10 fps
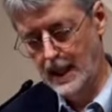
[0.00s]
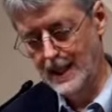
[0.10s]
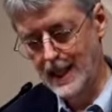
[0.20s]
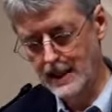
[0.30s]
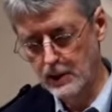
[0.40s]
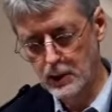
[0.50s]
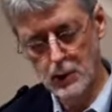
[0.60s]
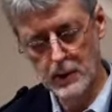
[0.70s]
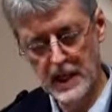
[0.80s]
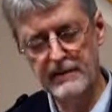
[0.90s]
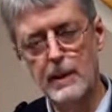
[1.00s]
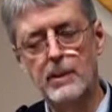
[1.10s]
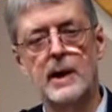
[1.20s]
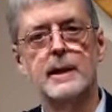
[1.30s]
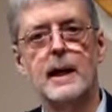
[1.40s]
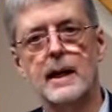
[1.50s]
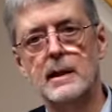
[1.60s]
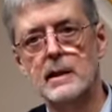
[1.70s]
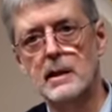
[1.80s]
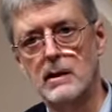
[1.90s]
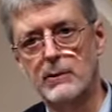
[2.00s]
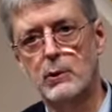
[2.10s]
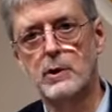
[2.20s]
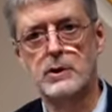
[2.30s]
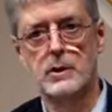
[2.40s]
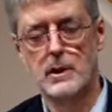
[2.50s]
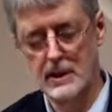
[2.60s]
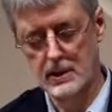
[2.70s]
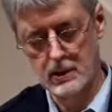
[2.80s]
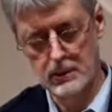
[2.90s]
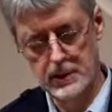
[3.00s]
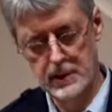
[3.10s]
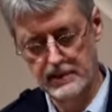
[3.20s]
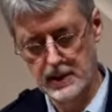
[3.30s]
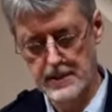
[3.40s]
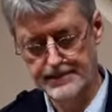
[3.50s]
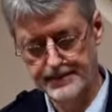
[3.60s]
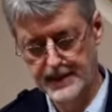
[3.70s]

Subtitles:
I long ago gave up on the idea of Christian exclusivity.